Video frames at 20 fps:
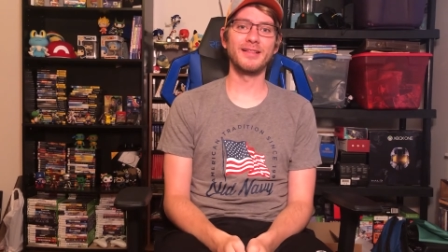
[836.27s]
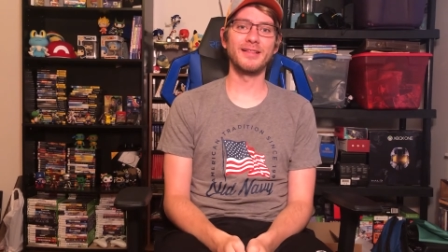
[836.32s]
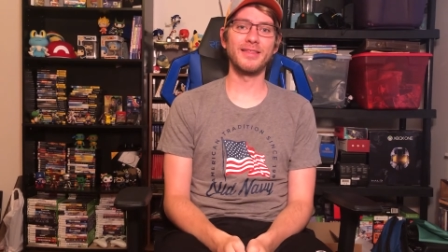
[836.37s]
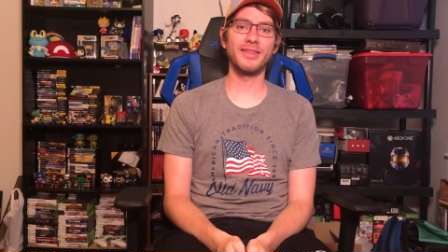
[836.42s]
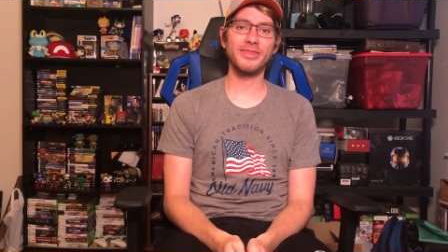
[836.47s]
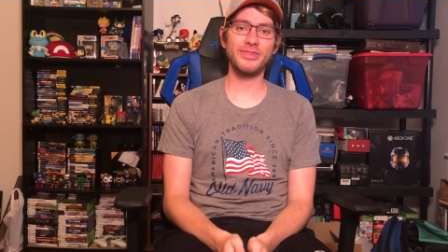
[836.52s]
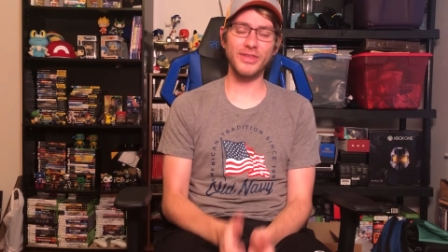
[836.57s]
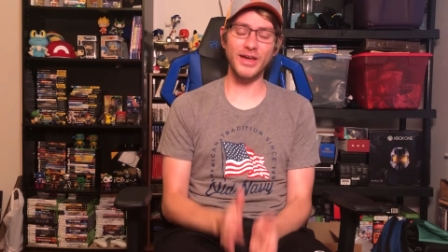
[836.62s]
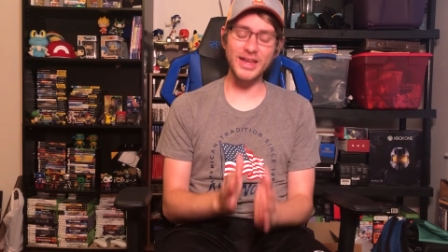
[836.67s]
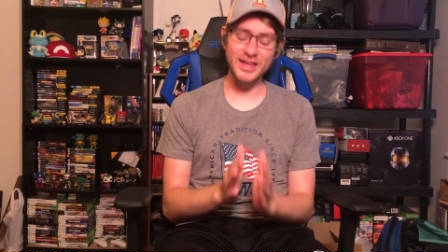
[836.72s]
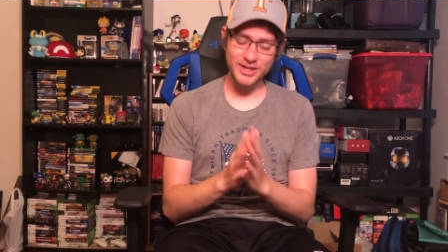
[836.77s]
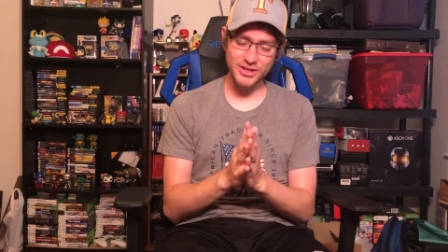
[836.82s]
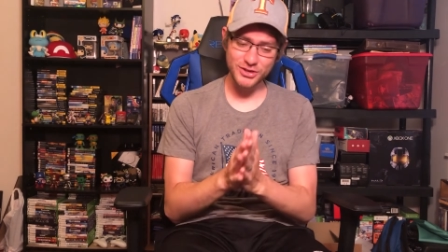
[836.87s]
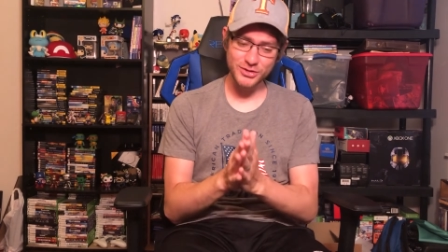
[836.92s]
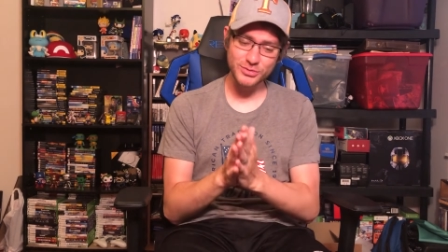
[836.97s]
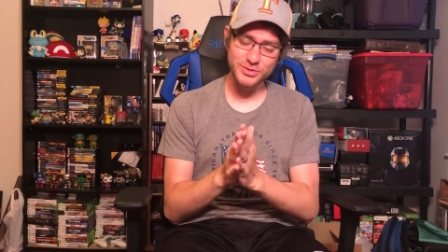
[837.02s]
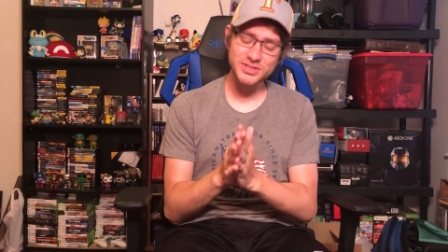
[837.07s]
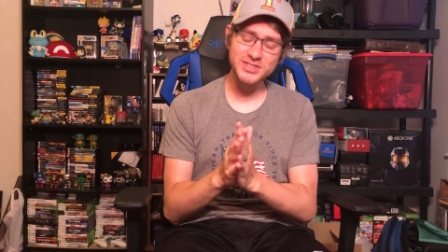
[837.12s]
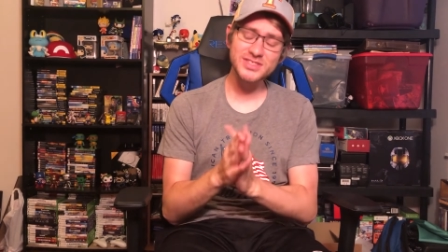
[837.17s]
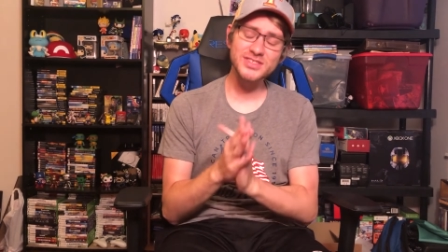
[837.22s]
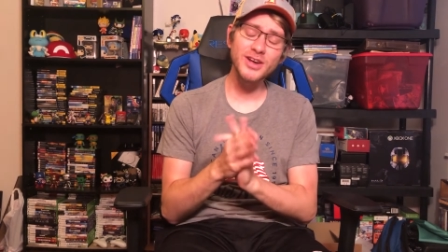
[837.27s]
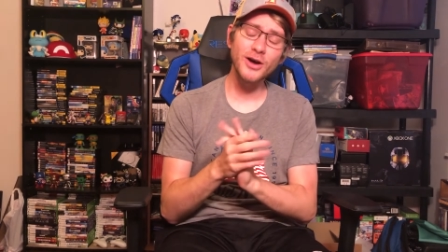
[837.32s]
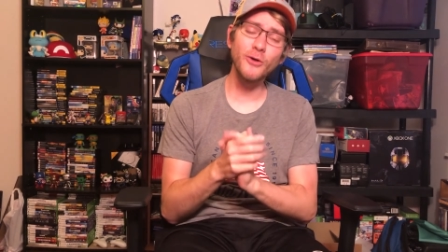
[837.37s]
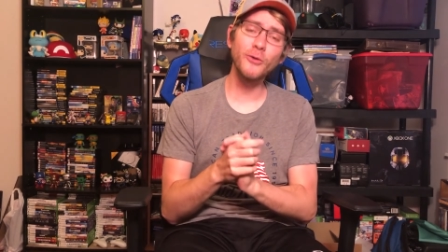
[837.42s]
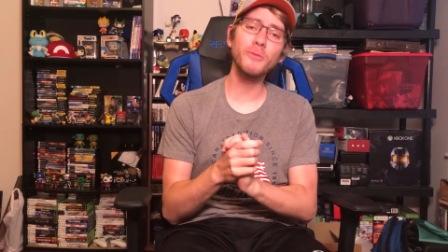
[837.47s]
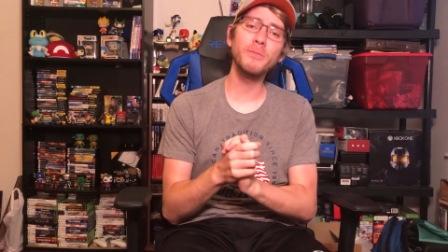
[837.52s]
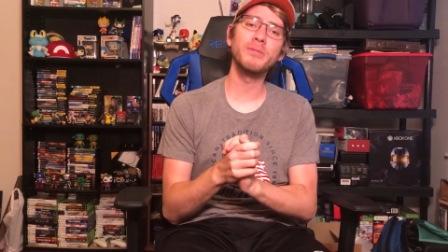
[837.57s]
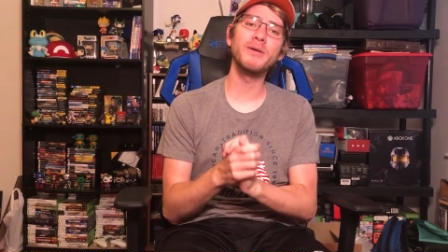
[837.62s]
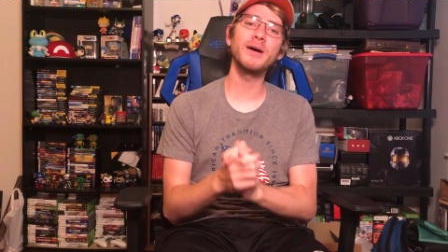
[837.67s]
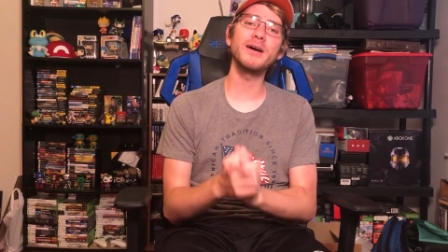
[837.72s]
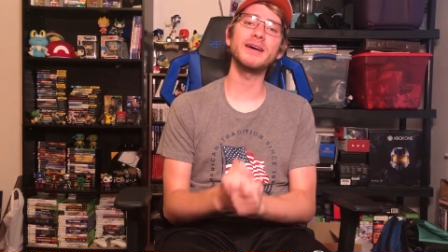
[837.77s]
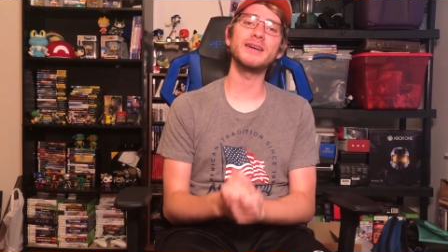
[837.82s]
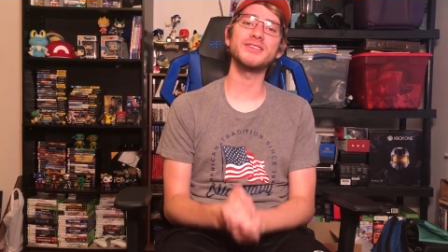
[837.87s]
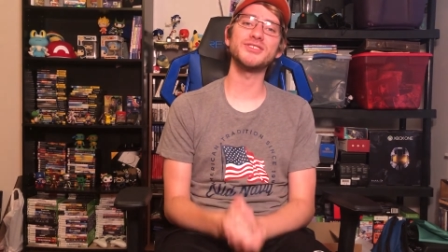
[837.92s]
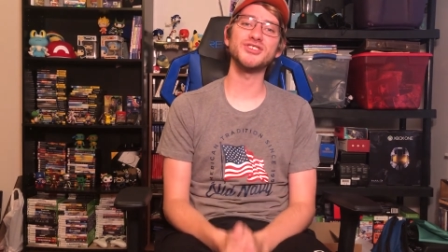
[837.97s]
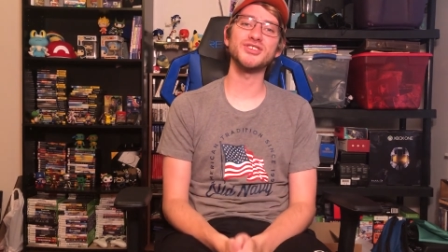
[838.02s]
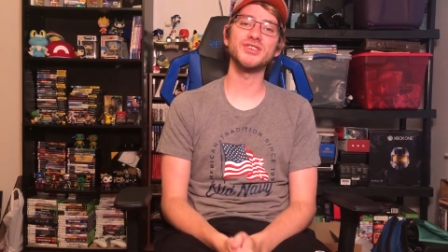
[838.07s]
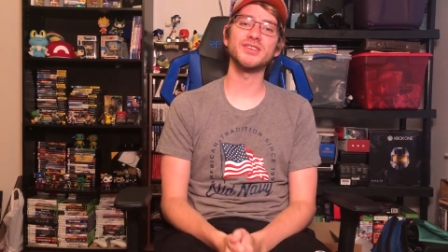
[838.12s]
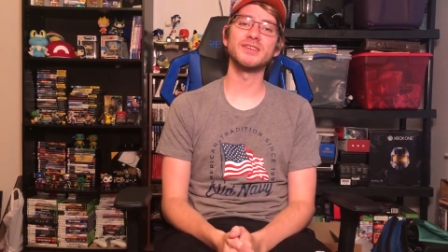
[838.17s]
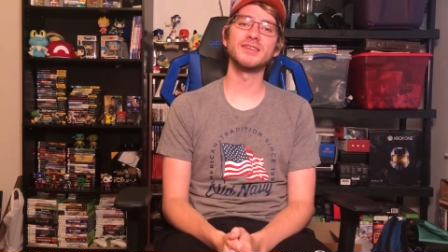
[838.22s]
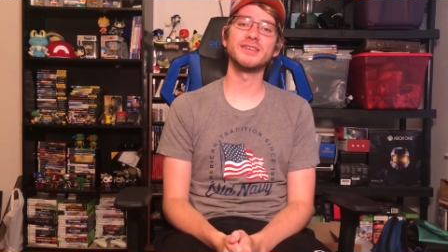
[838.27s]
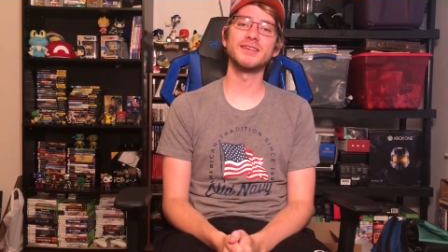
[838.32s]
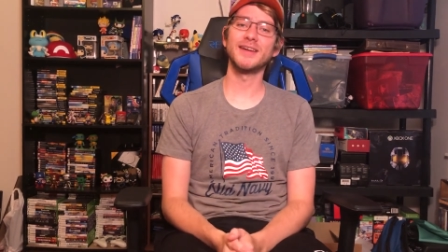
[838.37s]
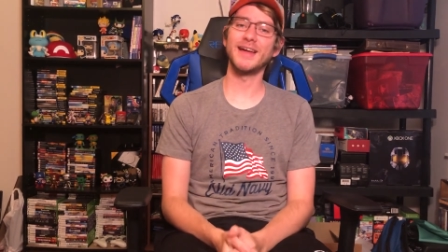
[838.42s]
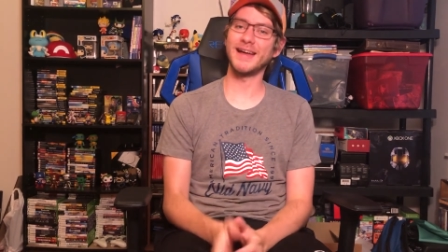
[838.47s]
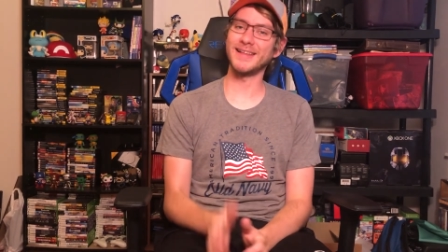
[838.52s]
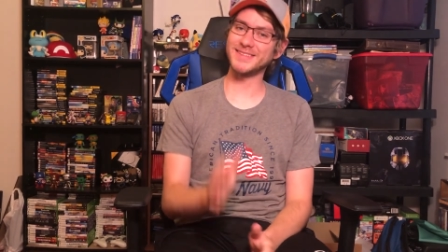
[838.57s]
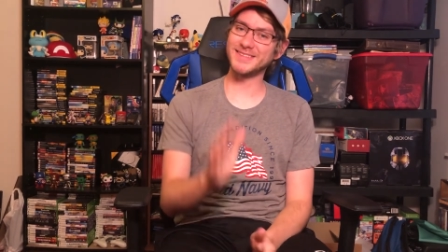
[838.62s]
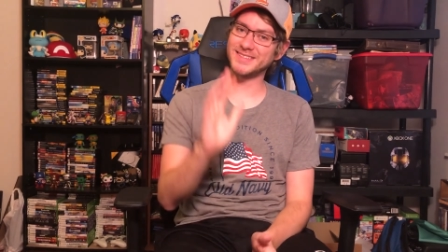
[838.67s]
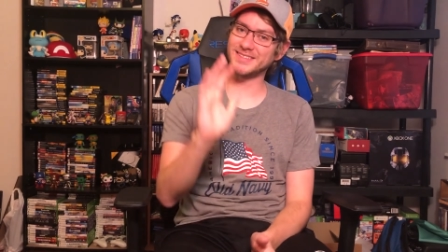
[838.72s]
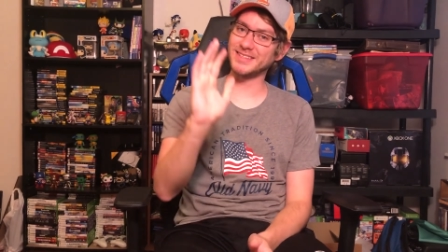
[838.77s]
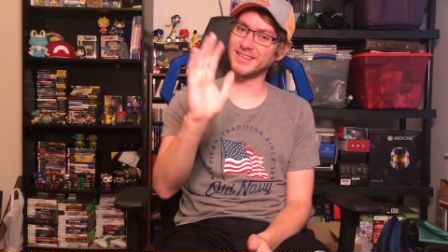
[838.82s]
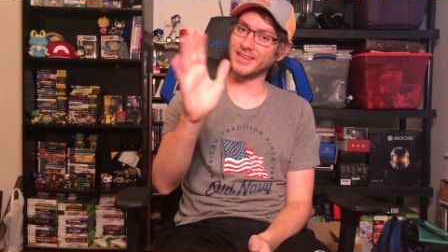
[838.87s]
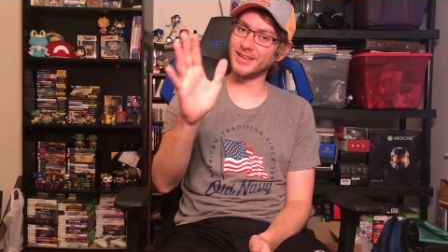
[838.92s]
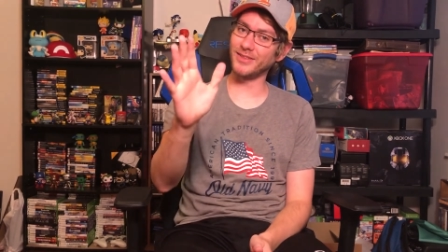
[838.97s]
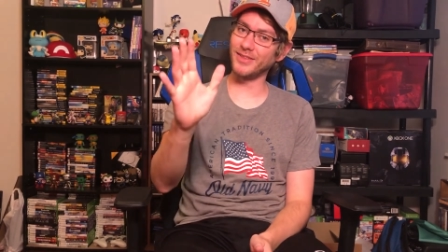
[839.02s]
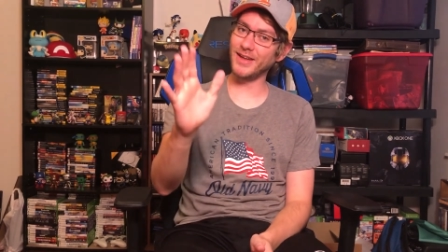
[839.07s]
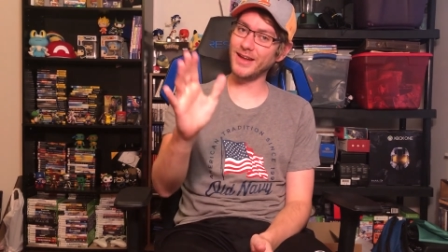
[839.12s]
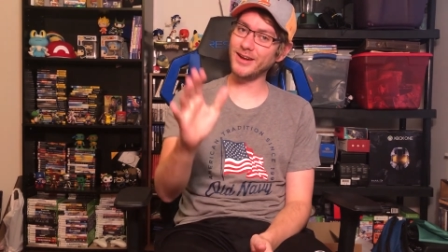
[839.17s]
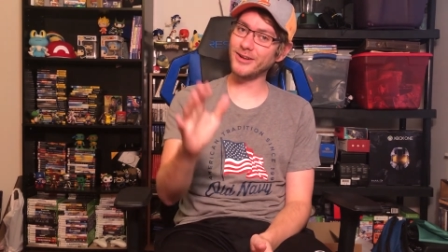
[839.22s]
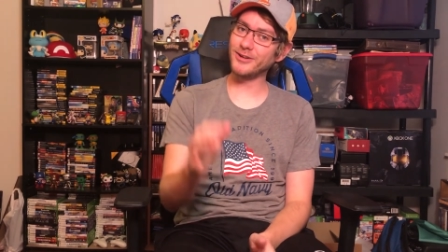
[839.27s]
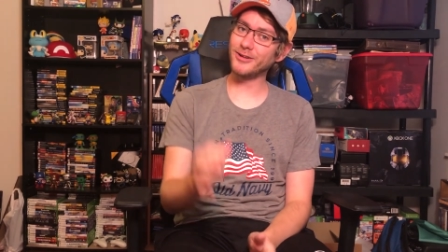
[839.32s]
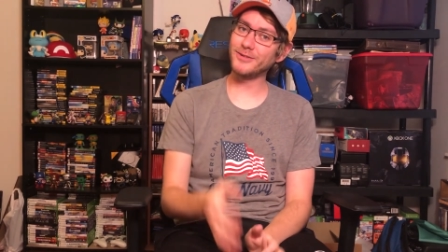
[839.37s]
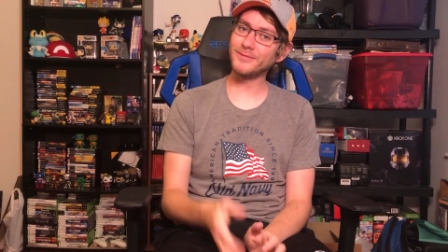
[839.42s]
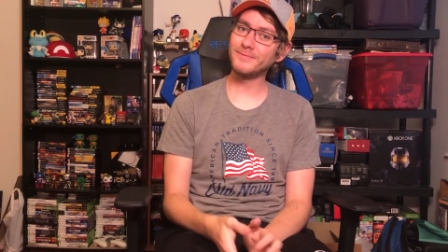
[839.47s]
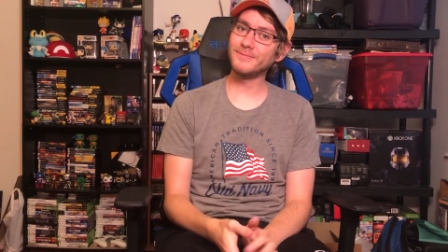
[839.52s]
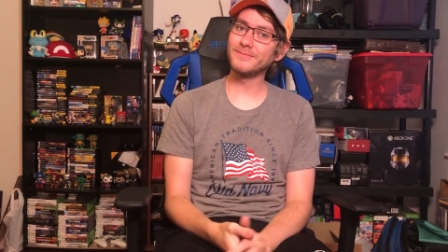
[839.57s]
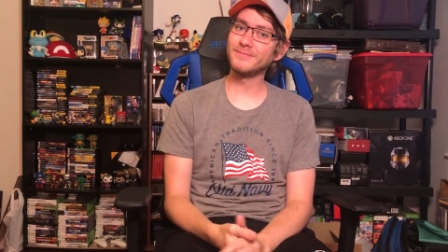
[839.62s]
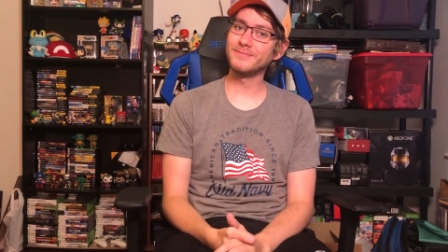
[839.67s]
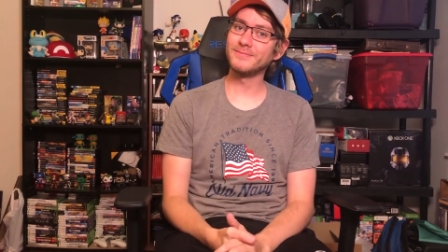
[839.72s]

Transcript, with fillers: thank you so much, and see you later.